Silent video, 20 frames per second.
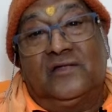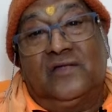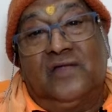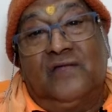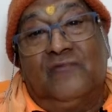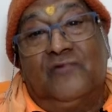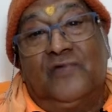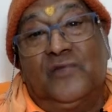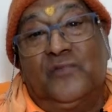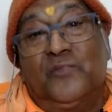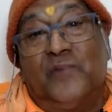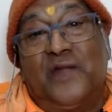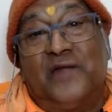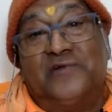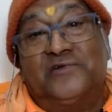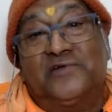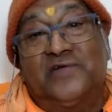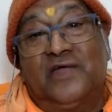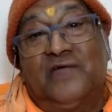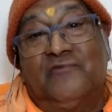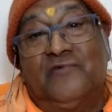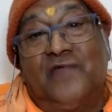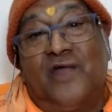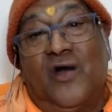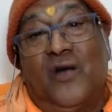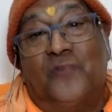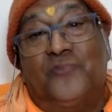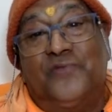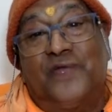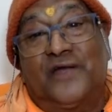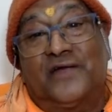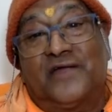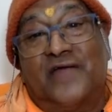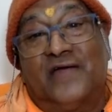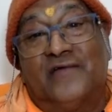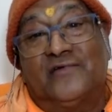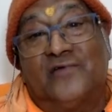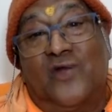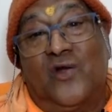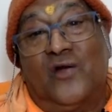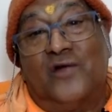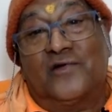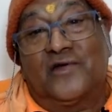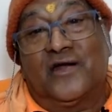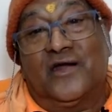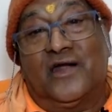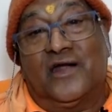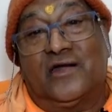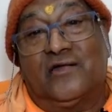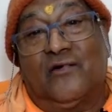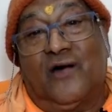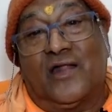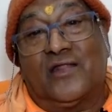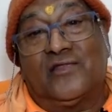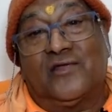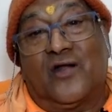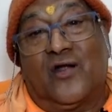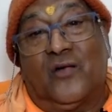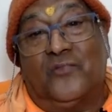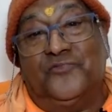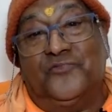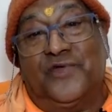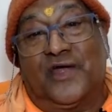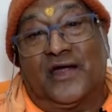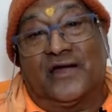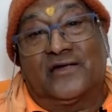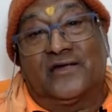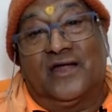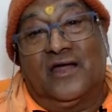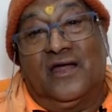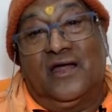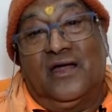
Every pleasure, every object has an alternative, another object.